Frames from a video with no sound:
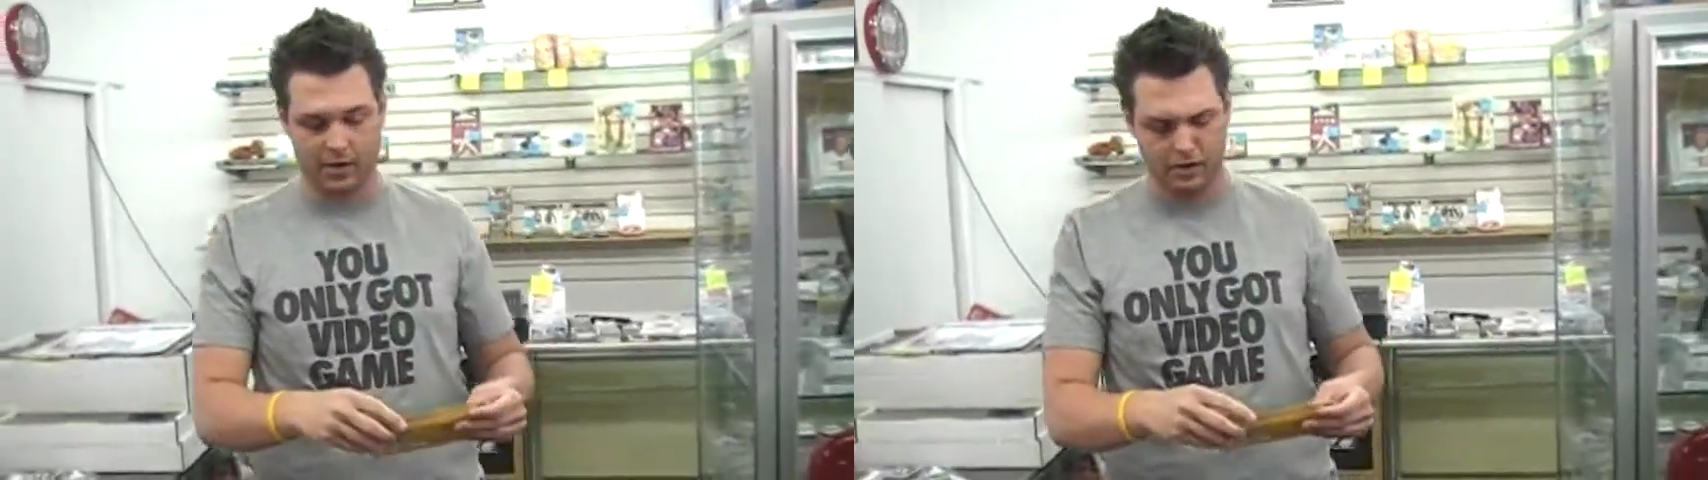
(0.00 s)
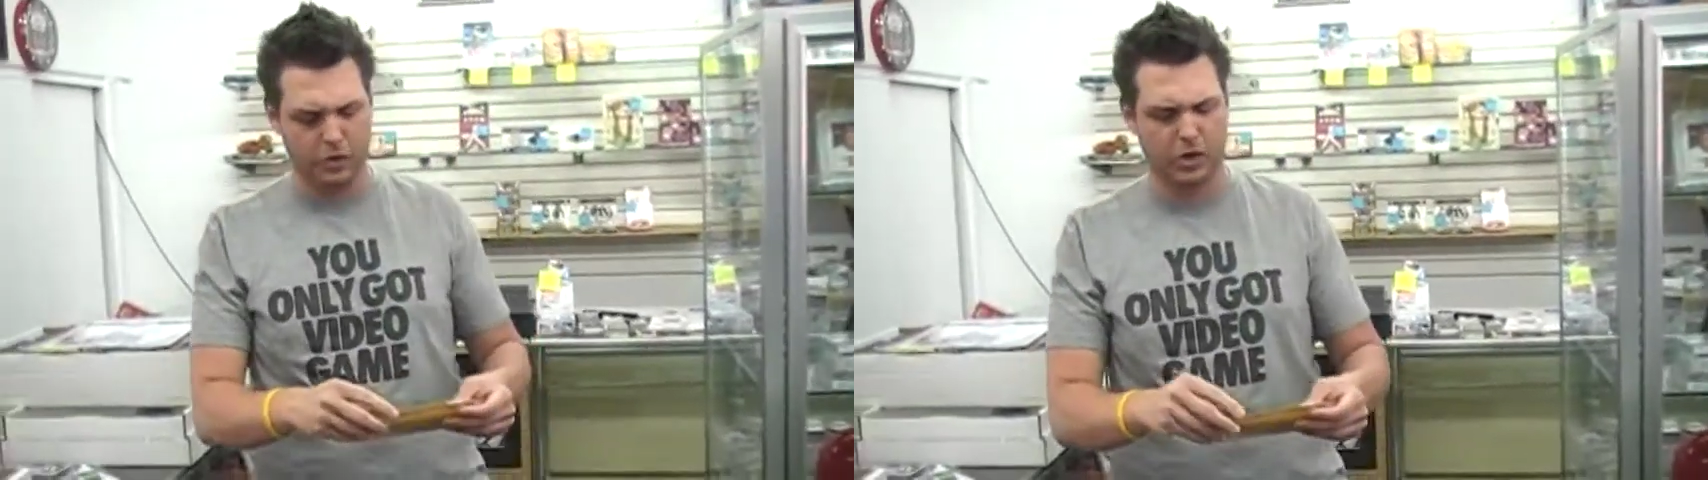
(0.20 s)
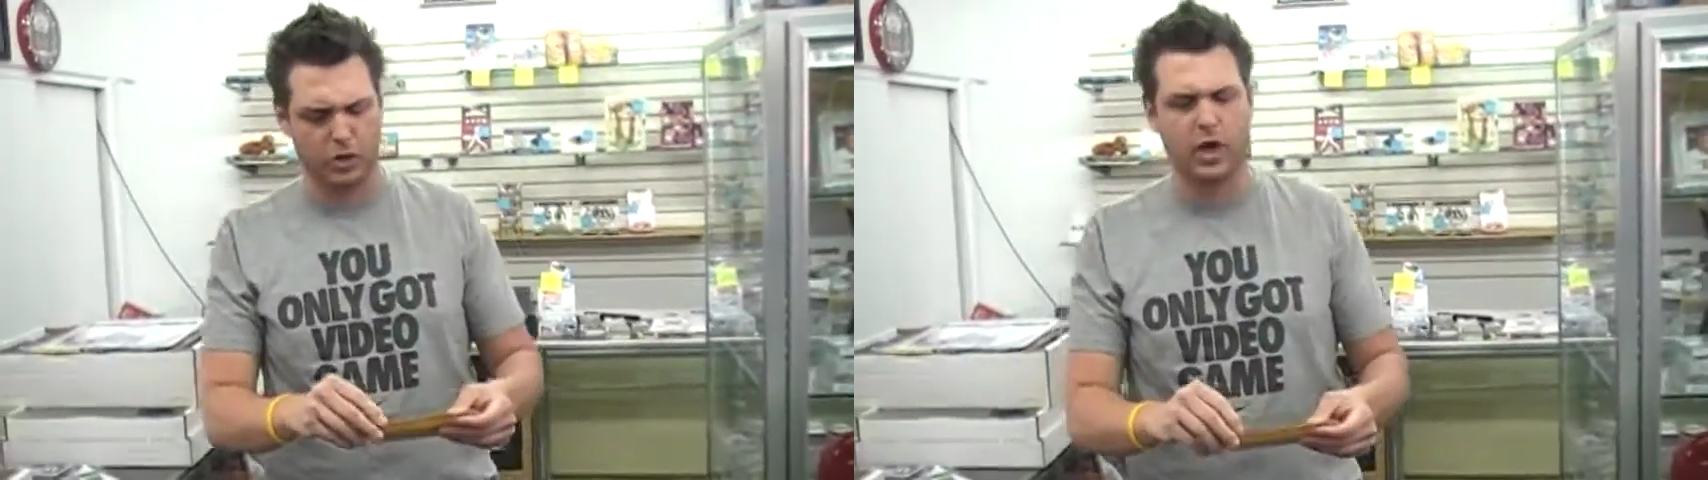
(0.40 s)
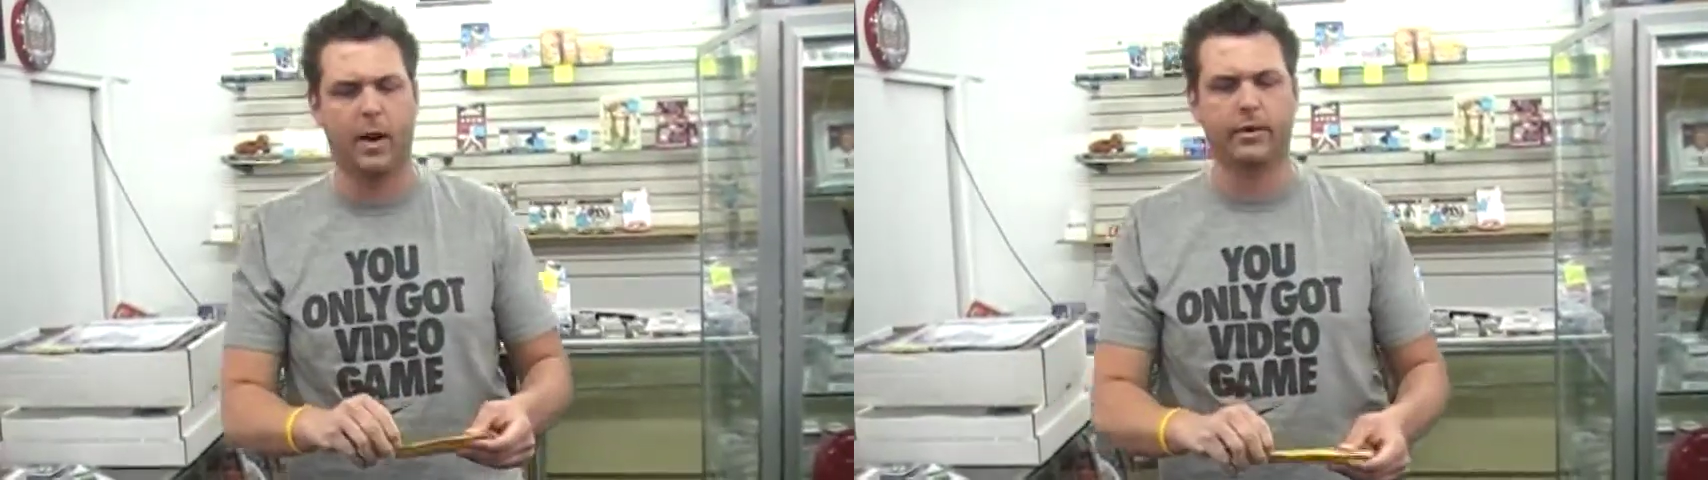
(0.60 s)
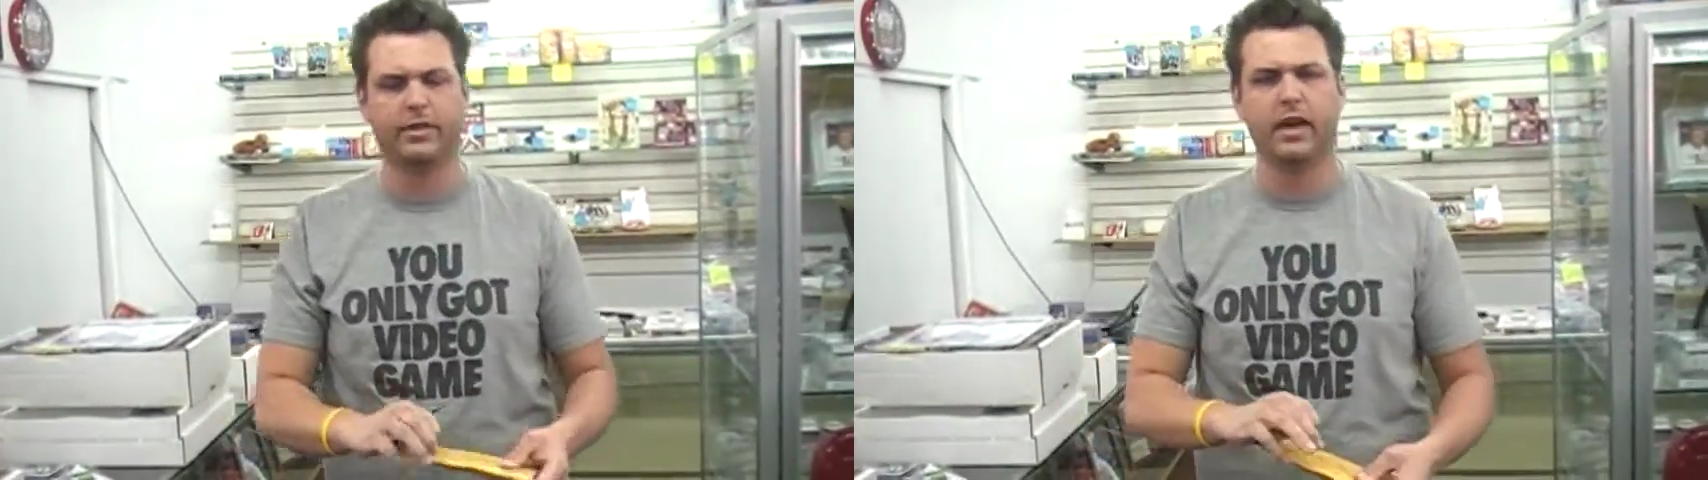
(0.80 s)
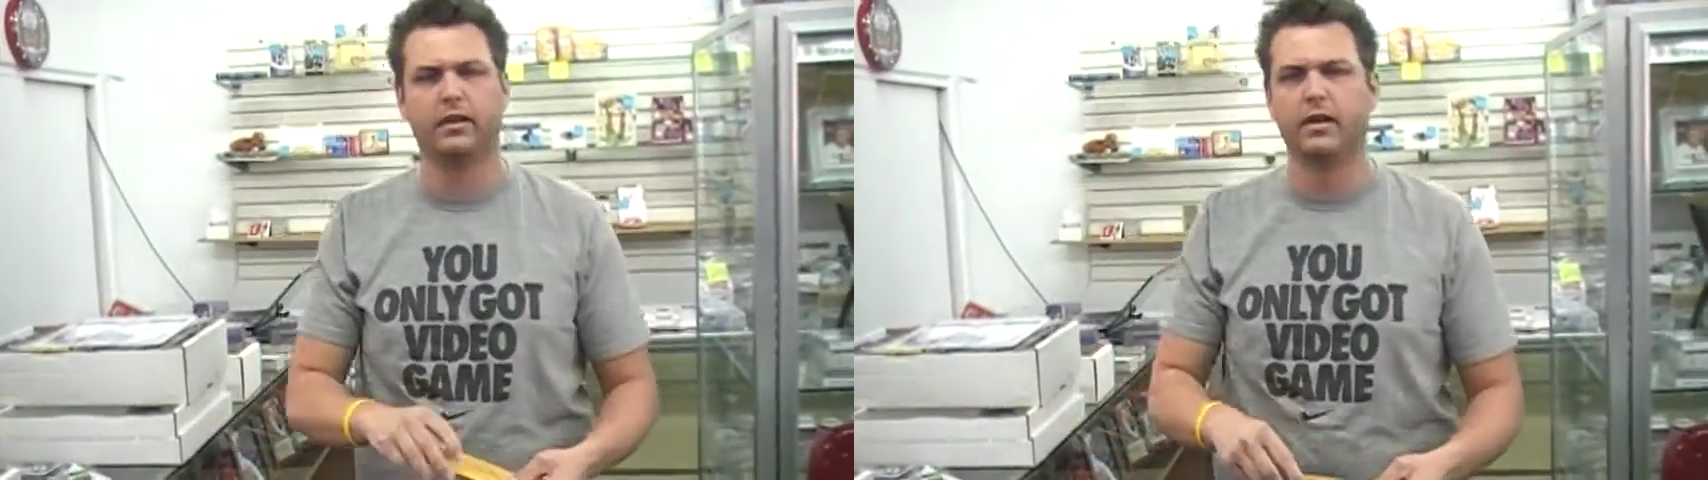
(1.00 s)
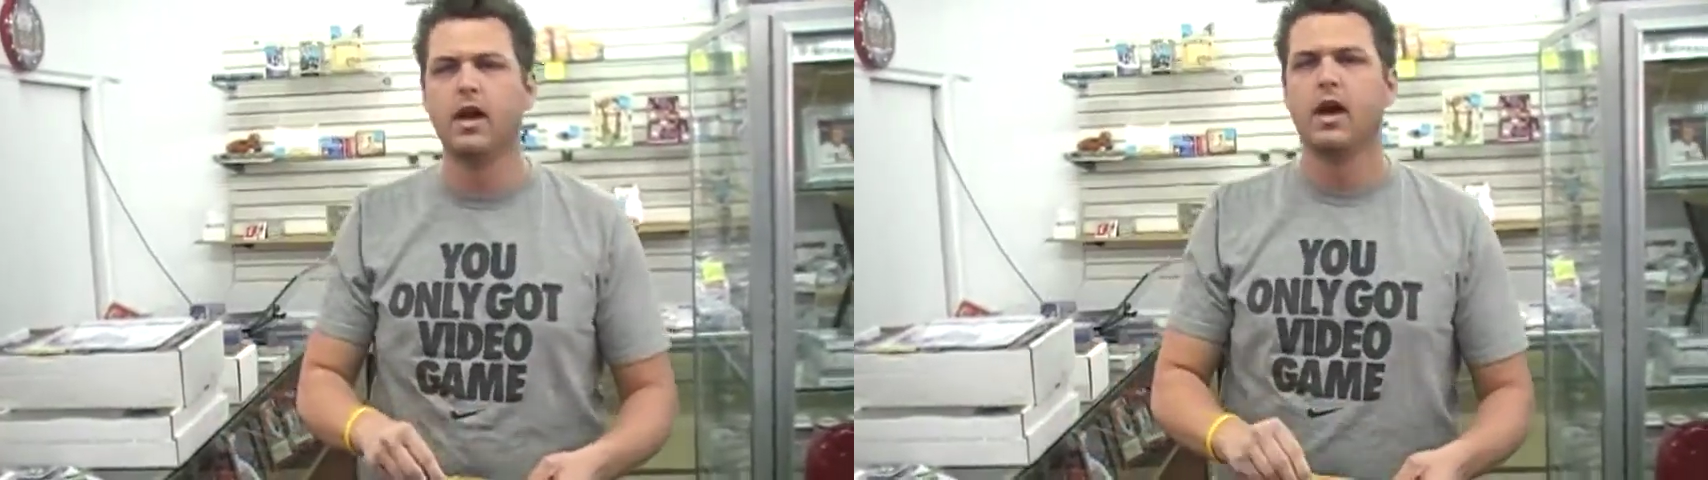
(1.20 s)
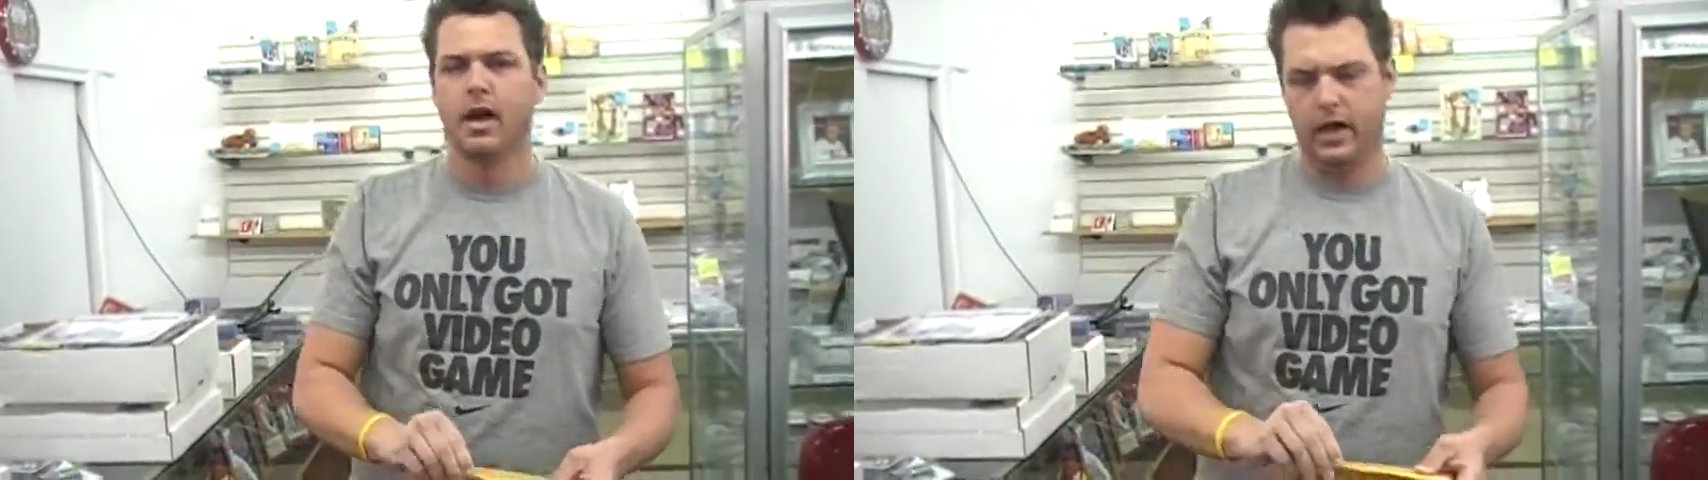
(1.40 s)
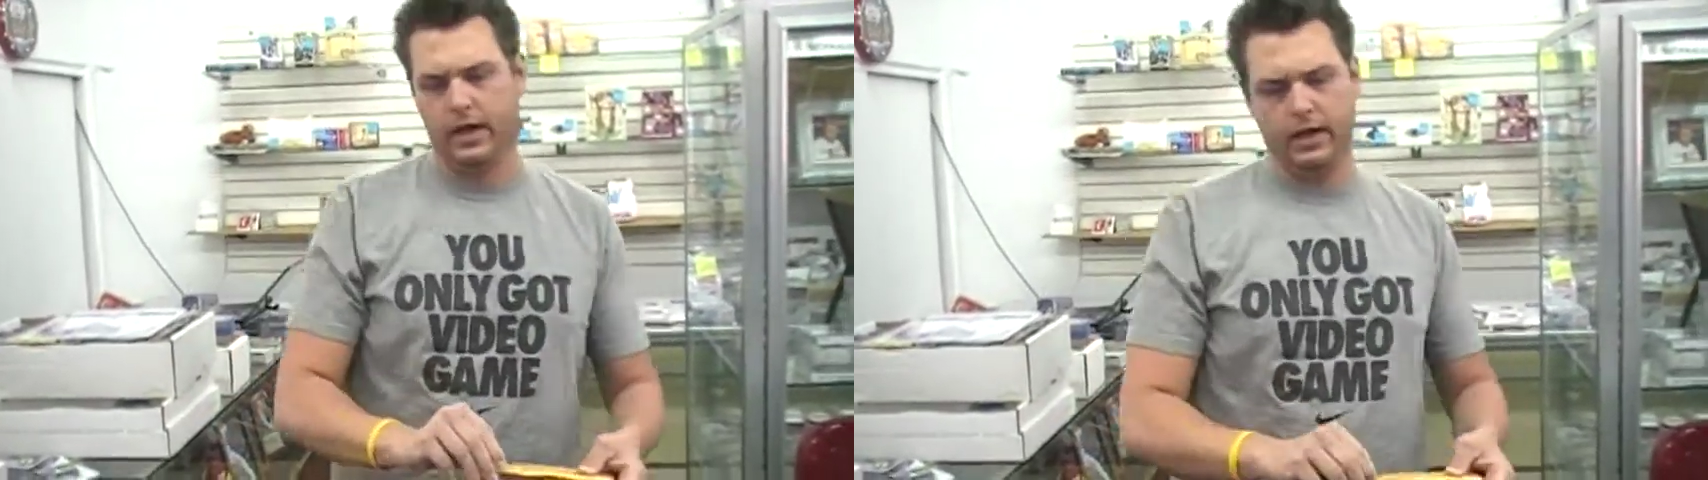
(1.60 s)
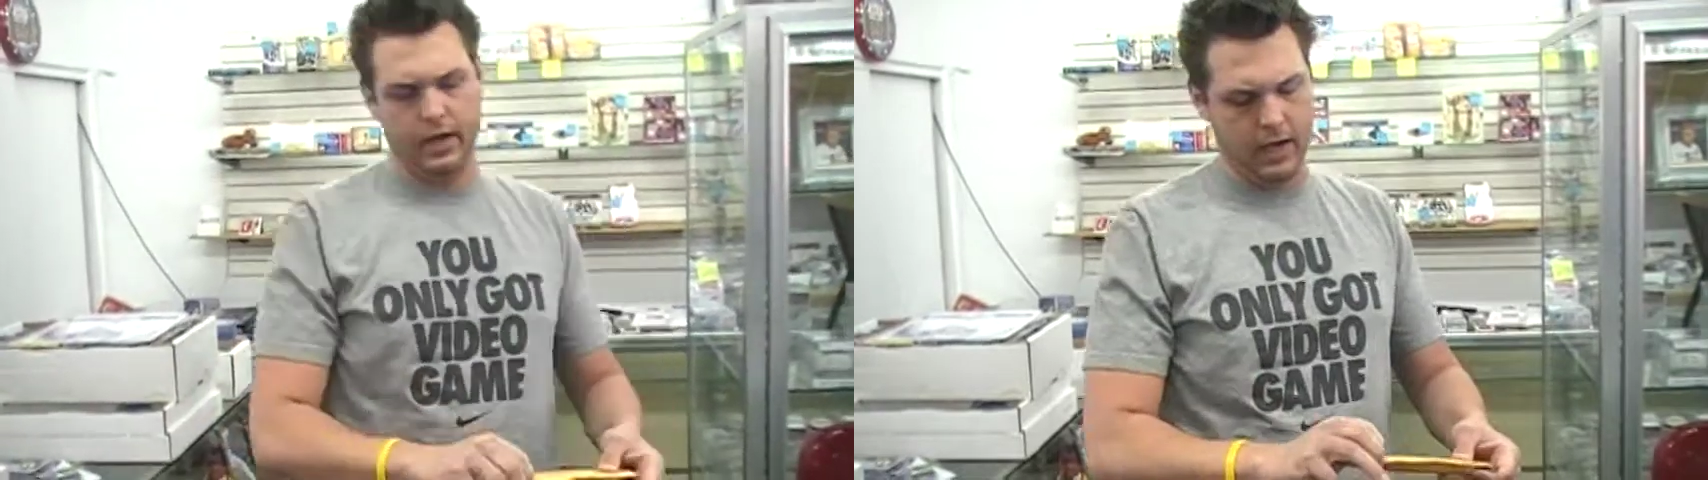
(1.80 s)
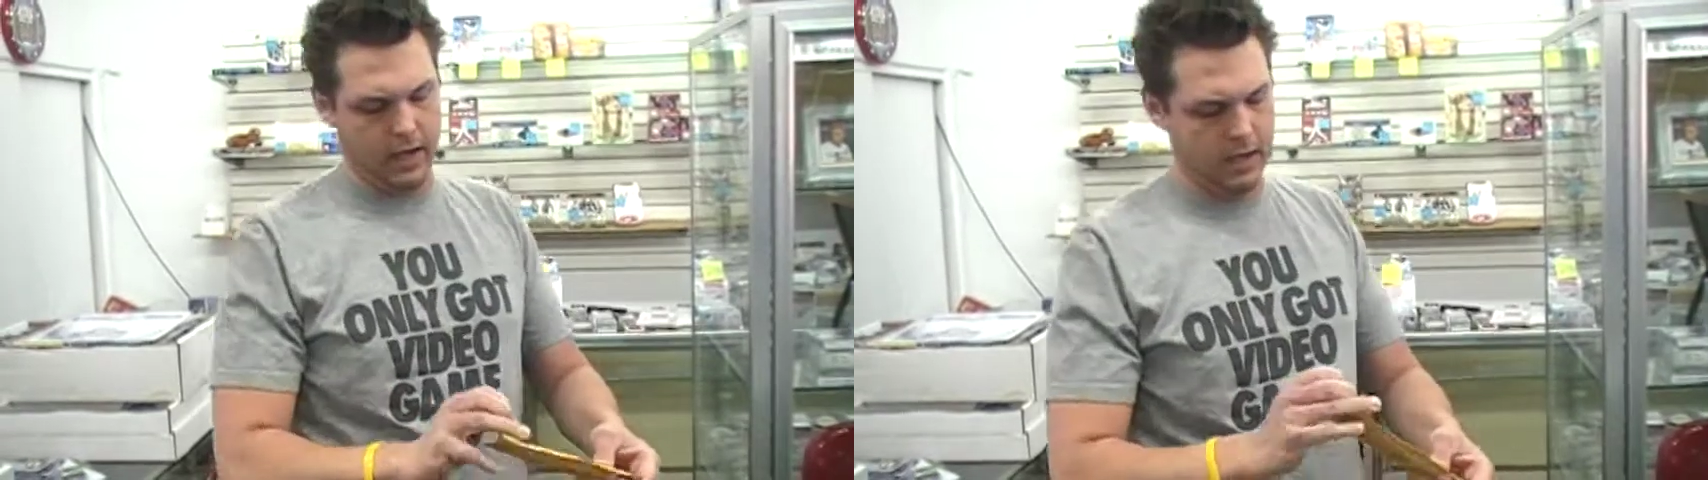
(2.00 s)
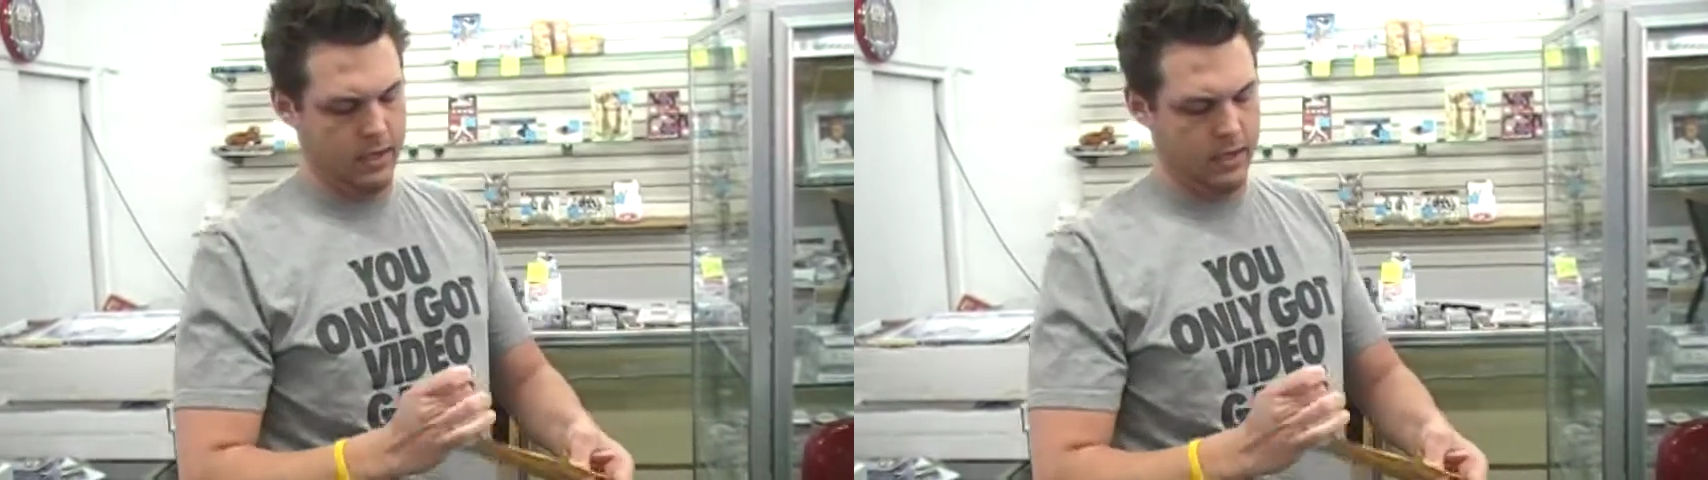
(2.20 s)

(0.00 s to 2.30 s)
I'll do a little commentating, and uh,